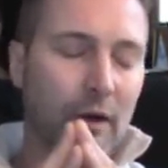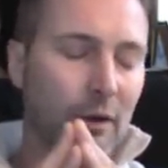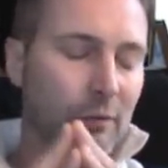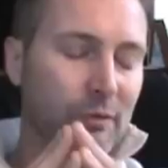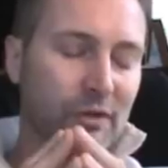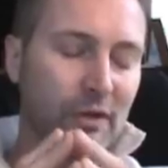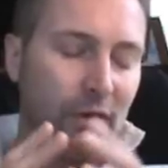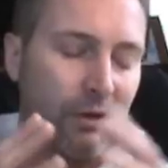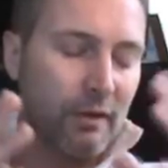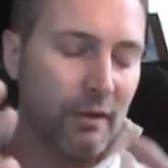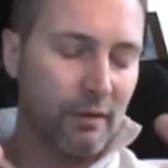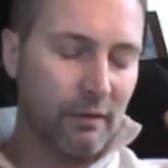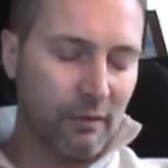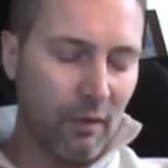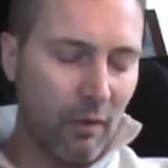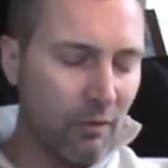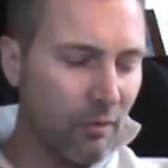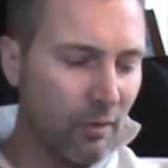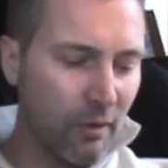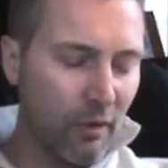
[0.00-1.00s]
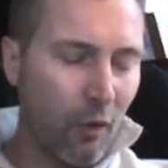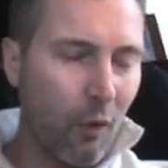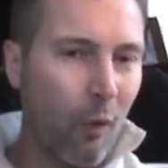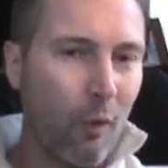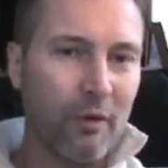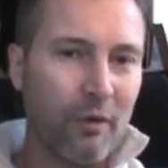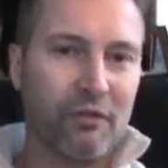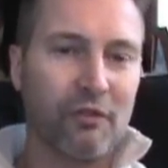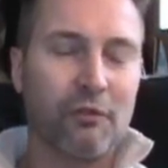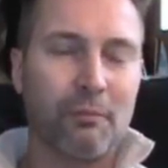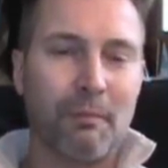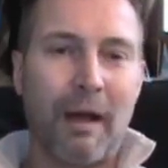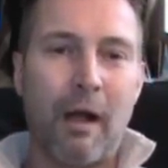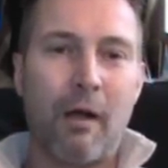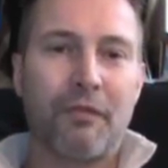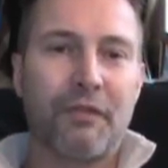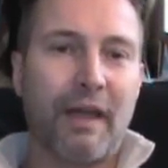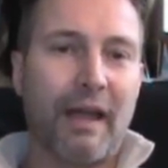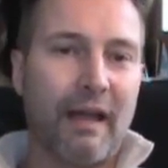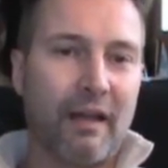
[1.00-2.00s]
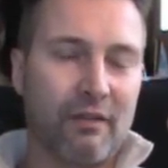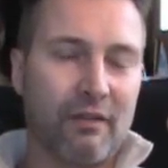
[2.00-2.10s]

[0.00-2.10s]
No, don't go to the horse's mouth to